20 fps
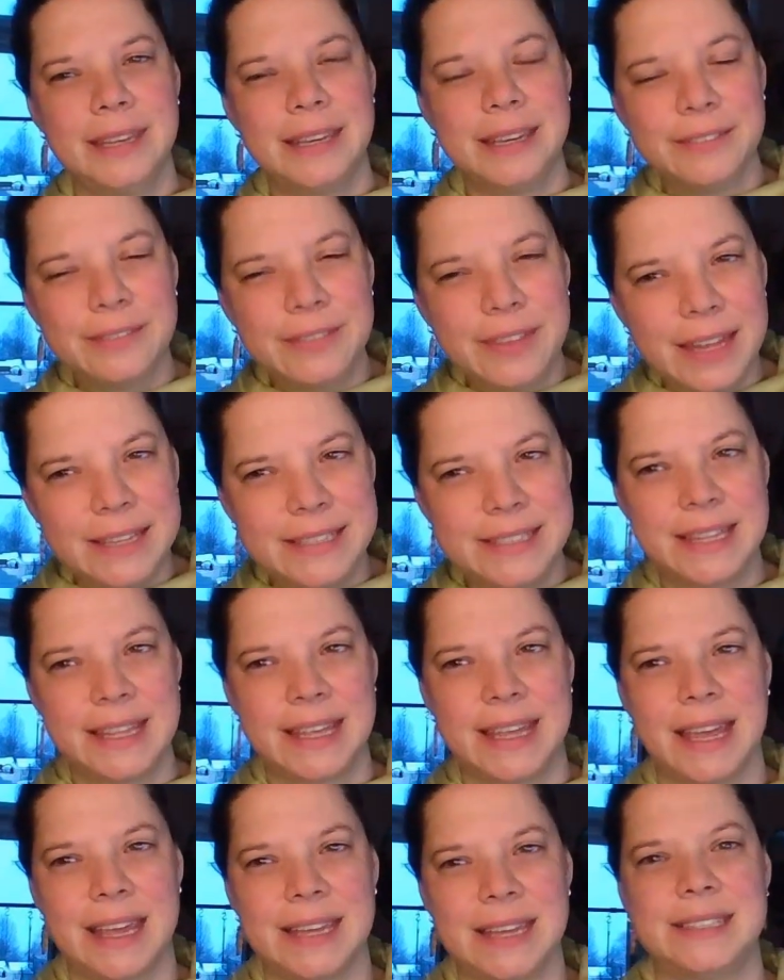If that's the
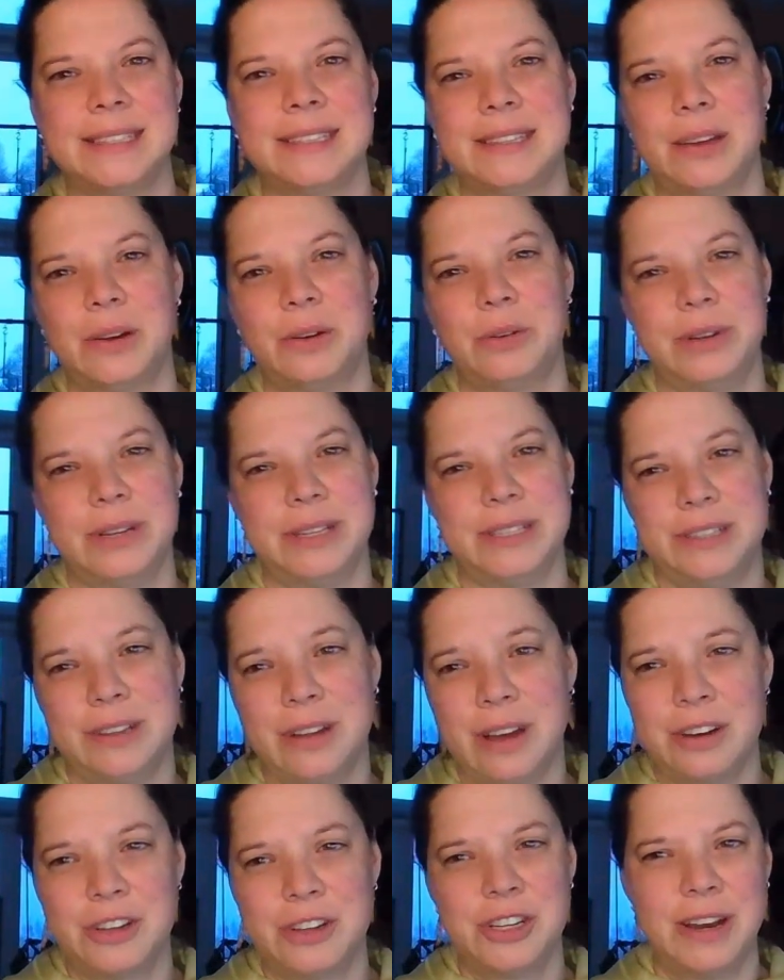case, so is
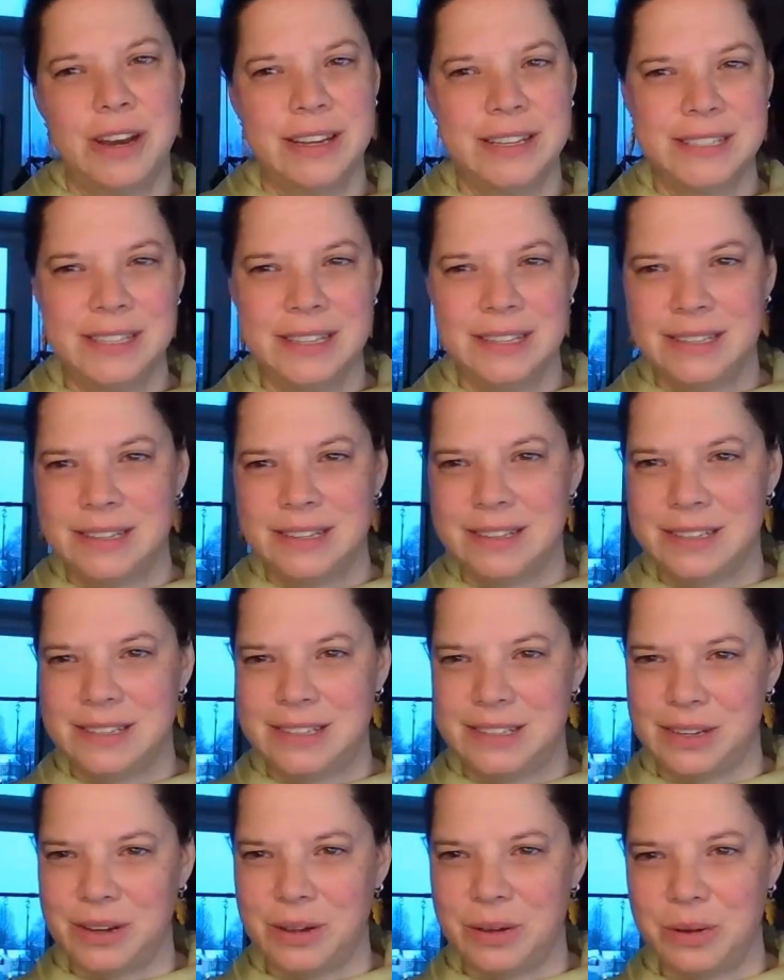dog shedding season,
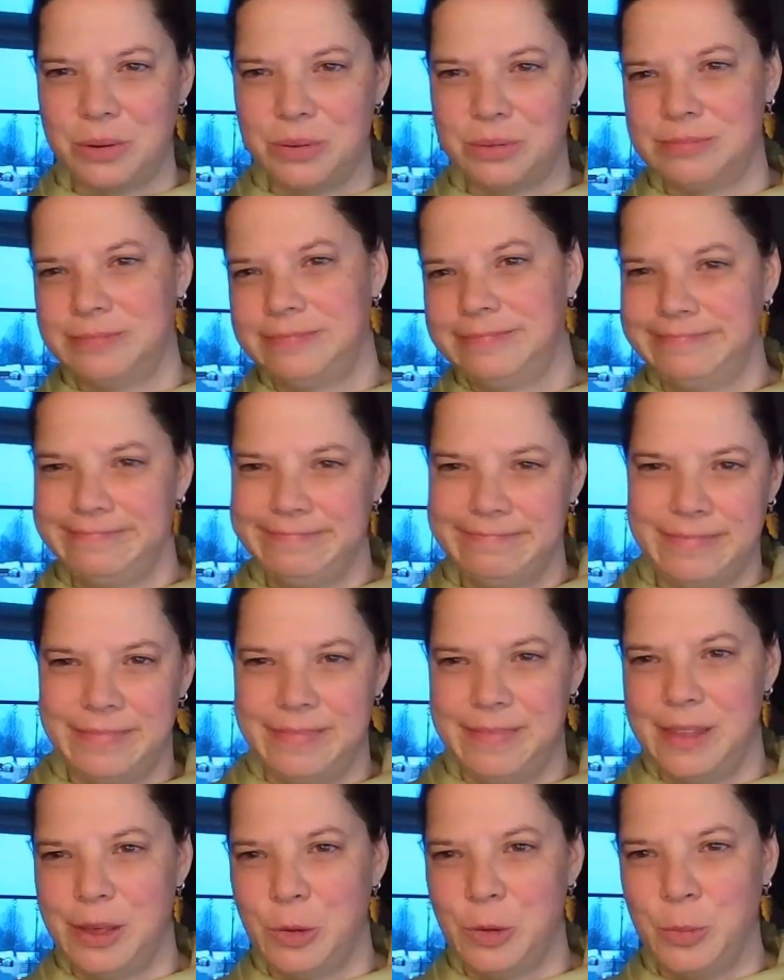so
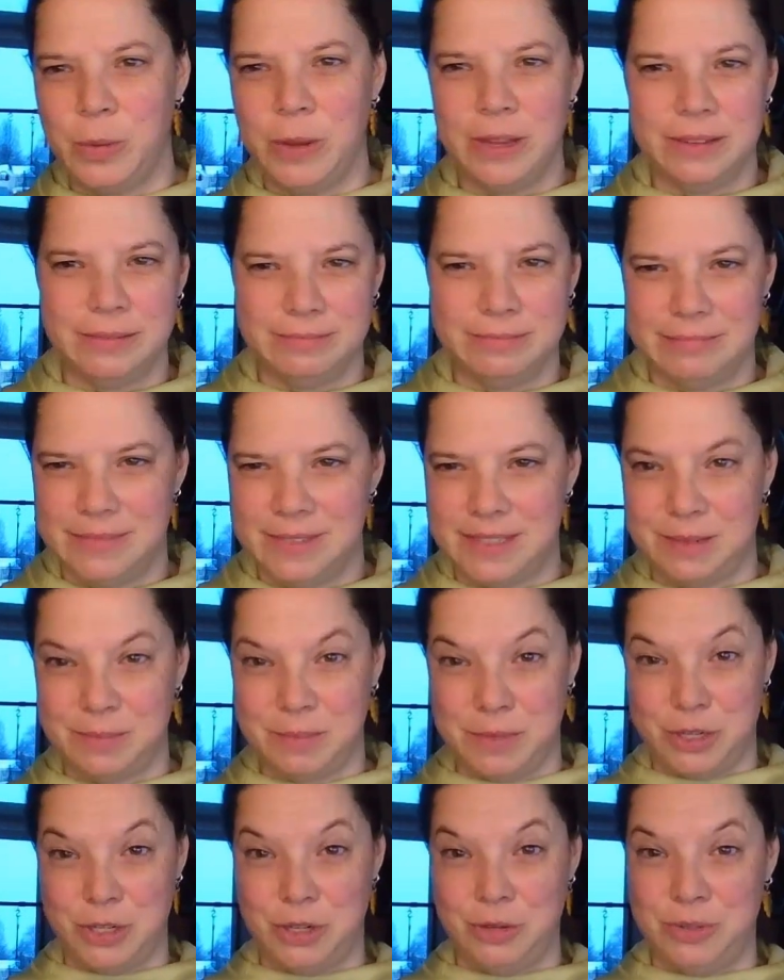there'll be
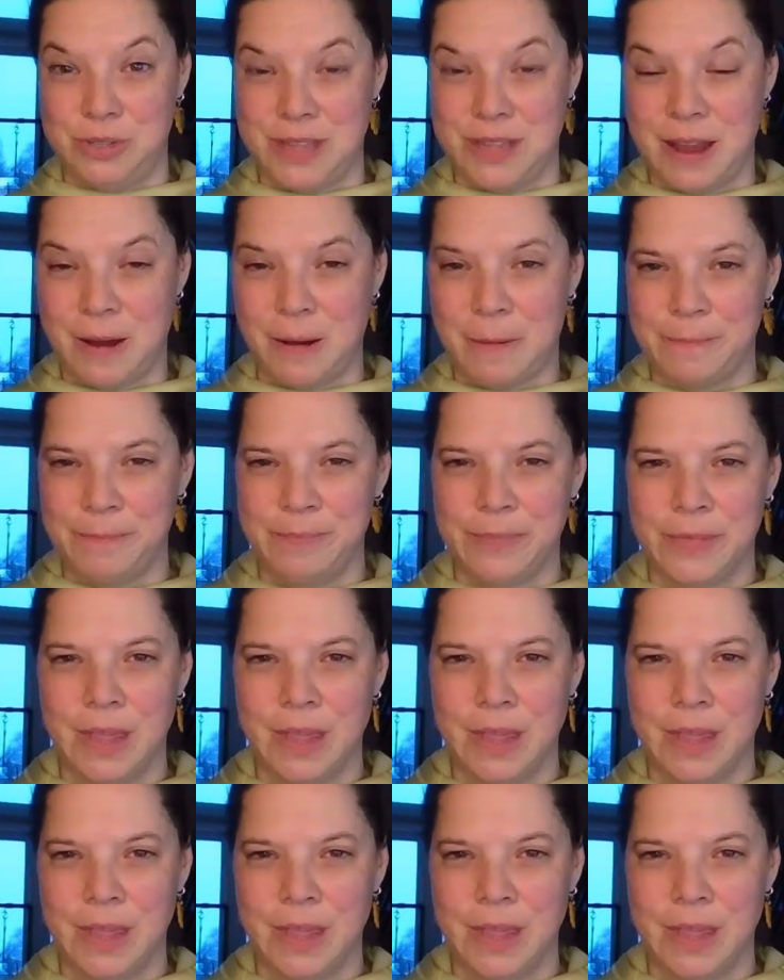some issues there.